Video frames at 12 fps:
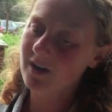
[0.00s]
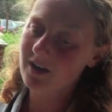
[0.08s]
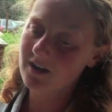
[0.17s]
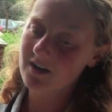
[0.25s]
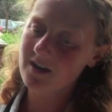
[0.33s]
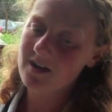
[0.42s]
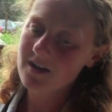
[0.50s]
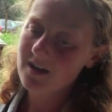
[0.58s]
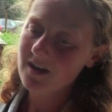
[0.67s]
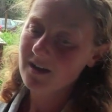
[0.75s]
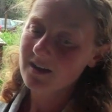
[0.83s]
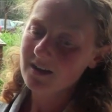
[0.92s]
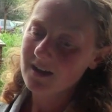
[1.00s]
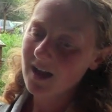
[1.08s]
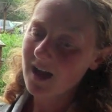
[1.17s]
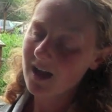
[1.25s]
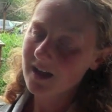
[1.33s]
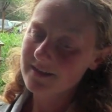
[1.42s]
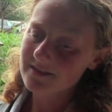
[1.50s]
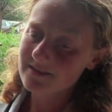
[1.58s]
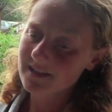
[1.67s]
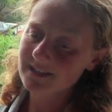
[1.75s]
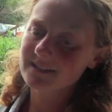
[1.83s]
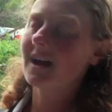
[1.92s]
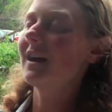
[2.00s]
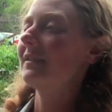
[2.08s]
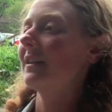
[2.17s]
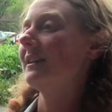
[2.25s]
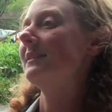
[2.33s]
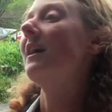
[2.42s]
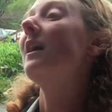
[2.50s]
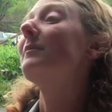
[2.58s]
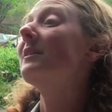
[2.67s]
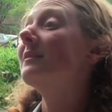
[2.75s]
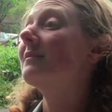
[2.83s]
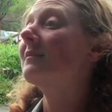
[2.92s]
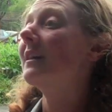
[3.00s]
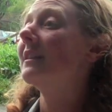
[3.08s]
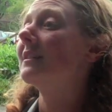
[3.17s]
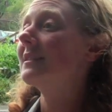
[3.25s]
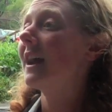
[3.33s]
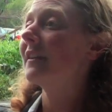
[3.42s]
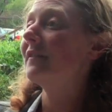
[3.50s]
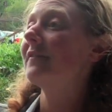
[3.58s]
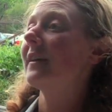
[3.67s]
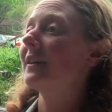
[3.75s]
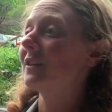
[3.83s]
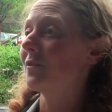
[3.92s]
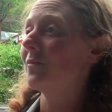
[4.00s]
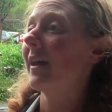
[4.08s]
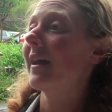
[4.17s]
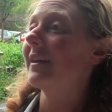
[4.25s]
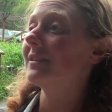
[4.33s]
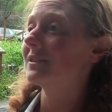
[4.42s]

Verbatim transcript: where that's not as common and it's kind of fading away.